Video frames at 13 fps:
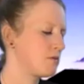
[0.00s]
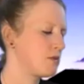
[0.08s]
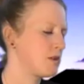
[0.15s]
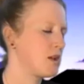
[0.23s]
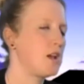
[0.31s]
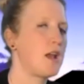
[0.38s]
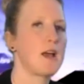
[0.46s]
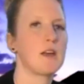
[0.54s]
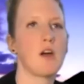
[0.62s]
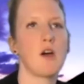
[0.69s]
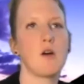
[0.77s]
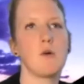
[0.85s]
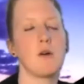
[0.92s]
Let
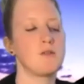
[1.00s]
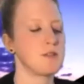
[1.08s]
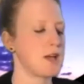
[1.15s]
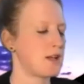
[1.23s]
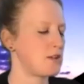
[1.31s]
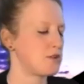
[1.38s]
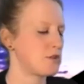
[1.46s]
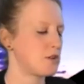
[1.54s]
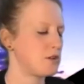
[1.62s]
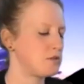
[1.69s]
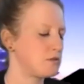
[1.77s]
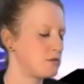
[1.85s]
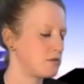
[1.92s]
go of
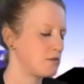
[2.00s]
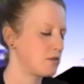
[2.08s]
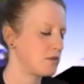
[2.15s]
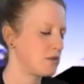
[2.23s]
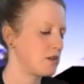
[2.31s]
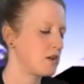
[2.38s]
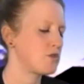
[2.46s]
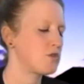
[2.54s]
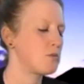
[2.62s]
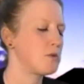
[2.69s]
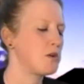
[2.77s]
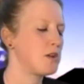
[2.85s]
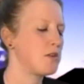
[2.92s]
tension as your
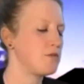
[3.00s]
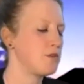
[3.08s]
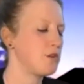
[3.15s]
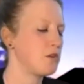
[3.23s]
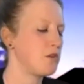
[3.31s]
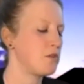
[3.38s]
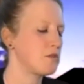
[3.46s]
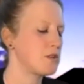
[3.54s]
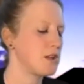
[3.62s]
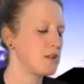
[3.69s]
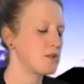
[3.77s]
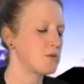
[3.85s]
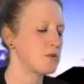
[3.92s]
body falls
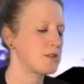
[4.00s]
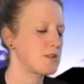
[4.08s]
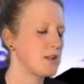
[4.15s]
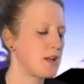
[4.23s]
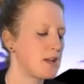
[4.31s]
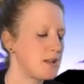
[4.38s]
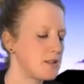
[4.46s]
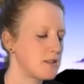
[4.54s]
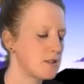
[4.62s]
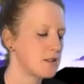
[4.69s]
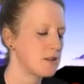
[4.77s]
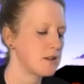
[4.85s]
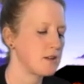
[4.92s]
into a state
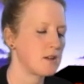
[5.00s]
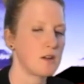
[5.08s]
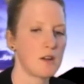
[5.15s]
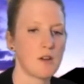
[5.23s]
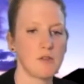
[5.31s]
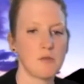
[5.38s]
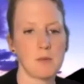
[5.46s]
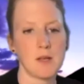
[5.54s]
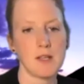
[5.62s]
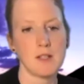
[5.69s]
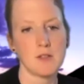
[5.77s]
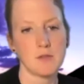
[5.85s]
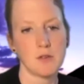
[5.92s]
of
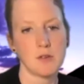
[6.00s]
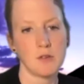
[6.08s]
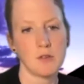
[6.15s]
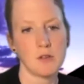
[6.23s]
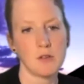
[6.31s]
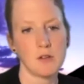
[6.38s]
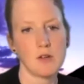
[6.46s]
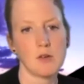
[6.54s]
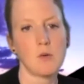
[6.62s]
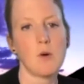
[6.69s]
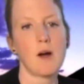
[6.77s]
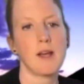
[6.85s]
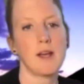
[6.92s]
peaceful
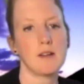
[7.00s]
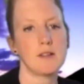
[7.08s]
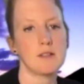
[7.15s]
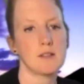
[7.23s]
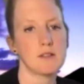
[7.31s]
quiet.